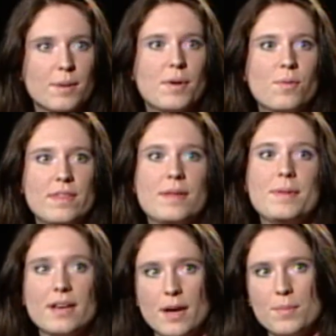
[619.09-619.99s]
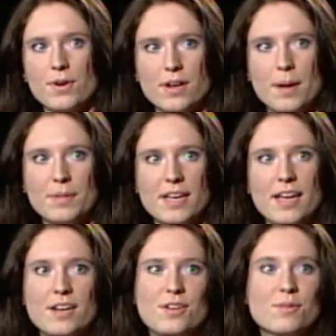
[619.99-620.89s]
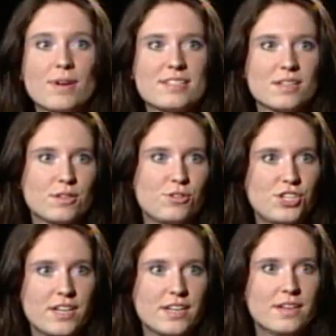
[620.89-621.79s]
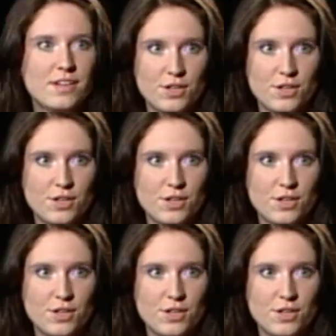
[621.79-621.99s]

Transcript: but when they become more complicated, your resolution,